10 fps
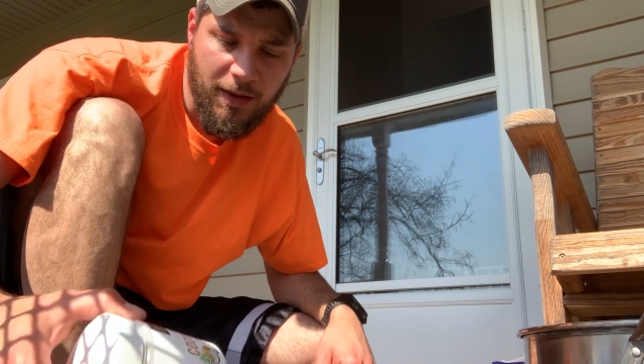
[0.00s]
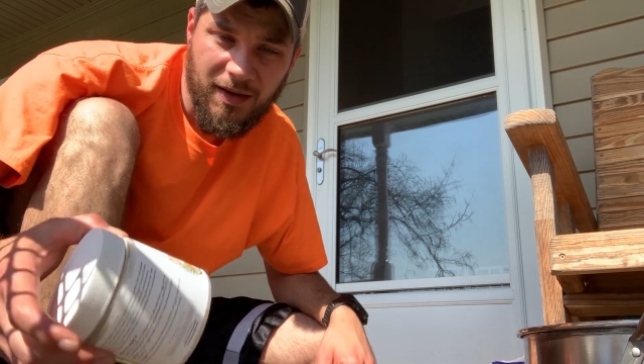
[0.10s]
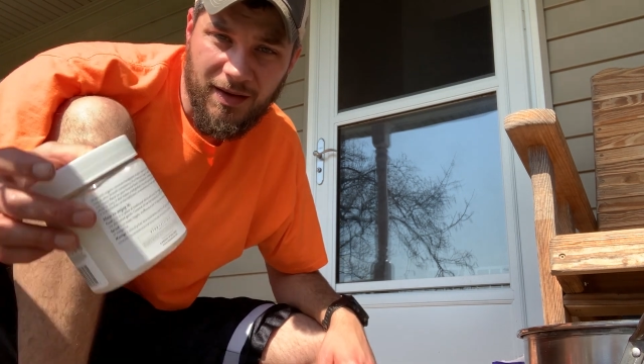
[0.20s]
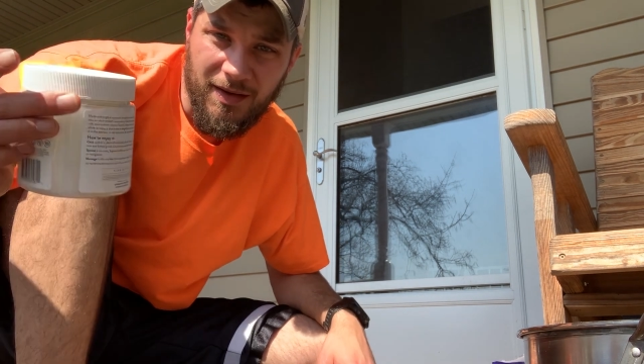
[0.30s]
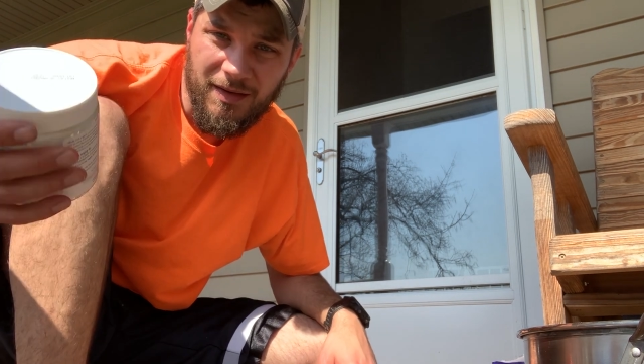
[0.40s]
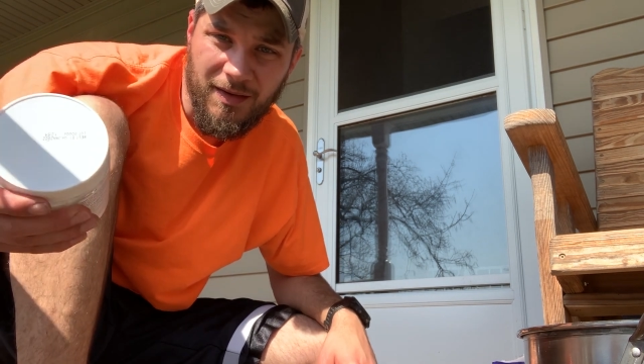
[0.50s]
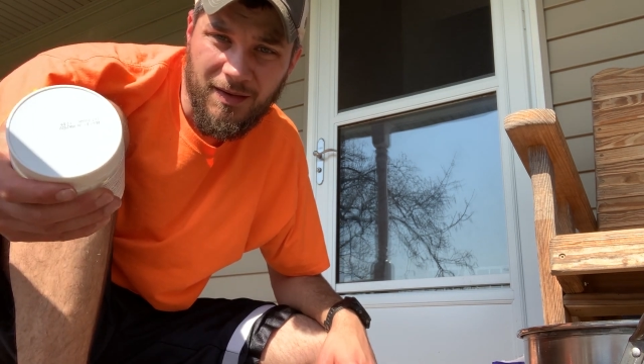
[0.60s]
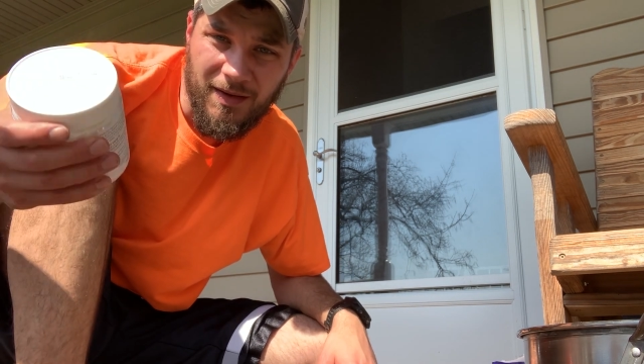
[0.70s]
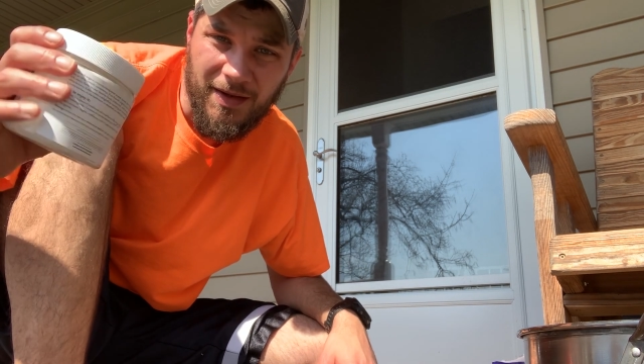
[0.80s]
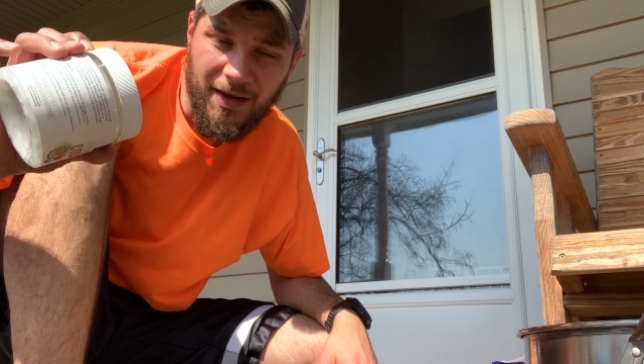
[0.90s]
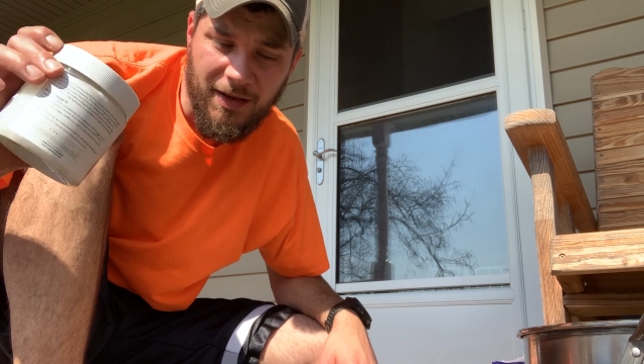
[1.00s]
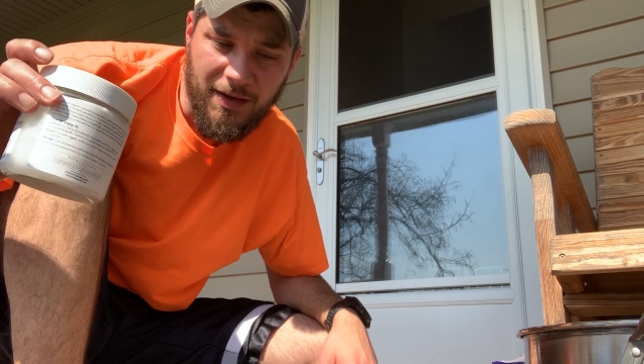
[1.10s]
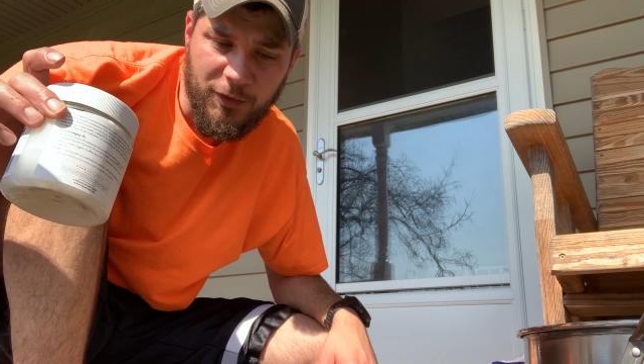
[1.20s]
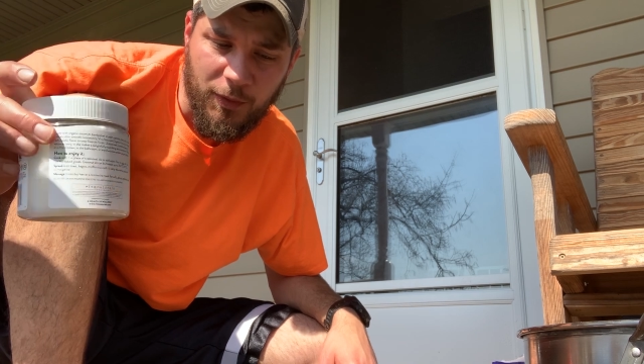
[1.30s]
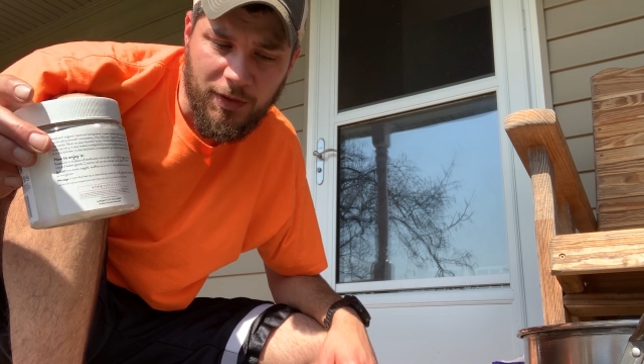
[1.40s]
and get it
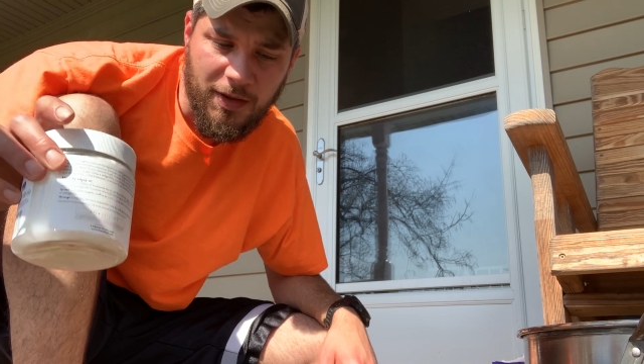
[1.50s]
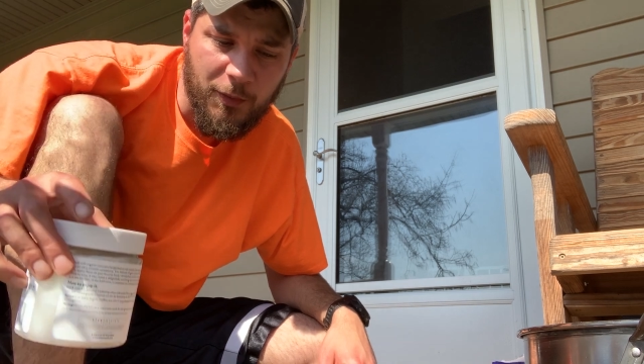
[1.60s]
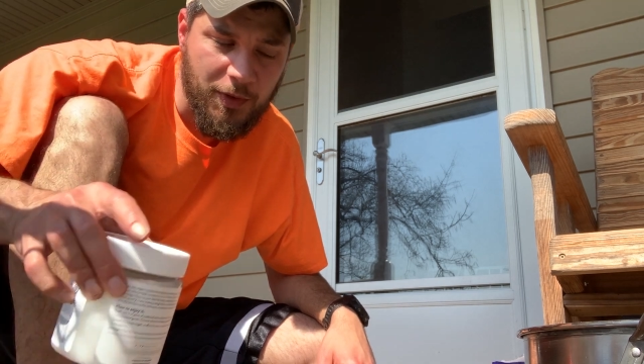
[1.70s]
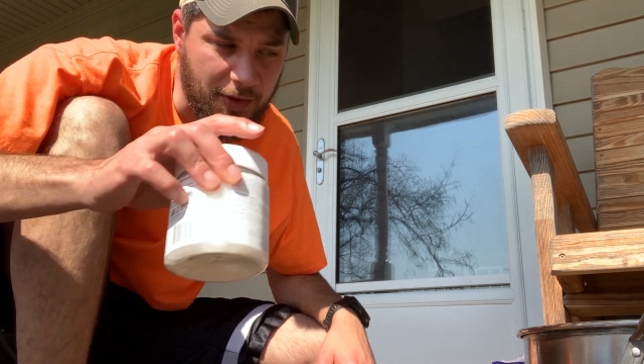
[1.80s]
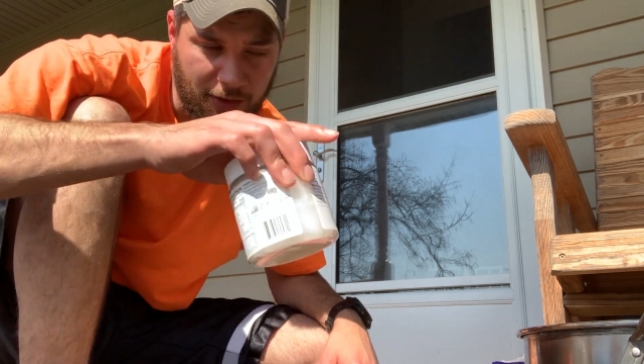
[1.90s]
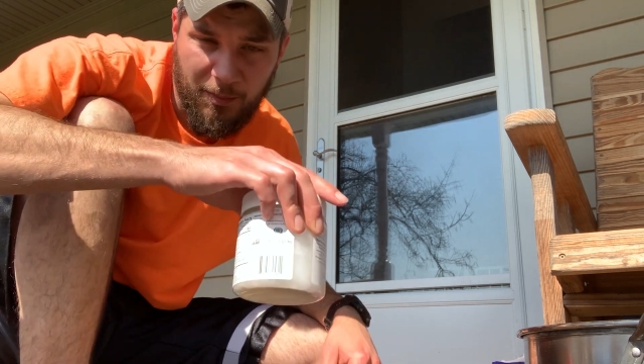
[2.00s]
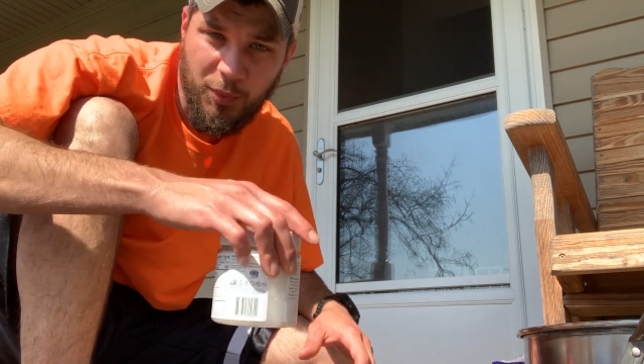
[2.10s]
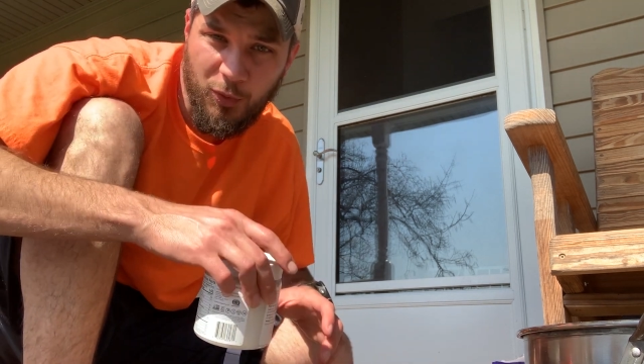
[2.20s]
into a liquid and then